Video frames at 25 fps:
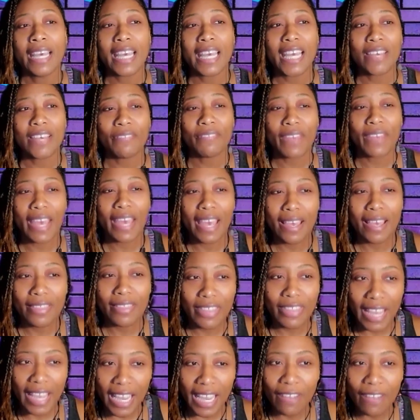if
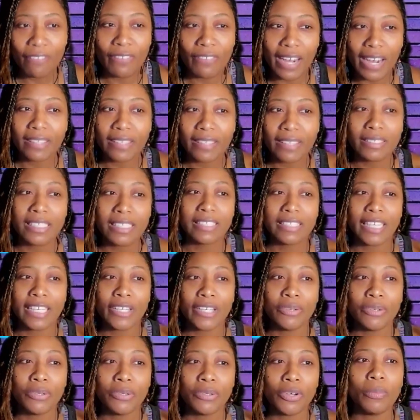they finally say,
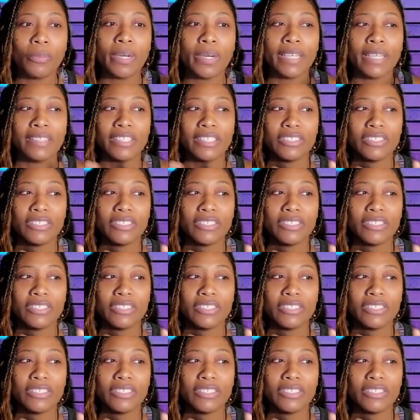you know what,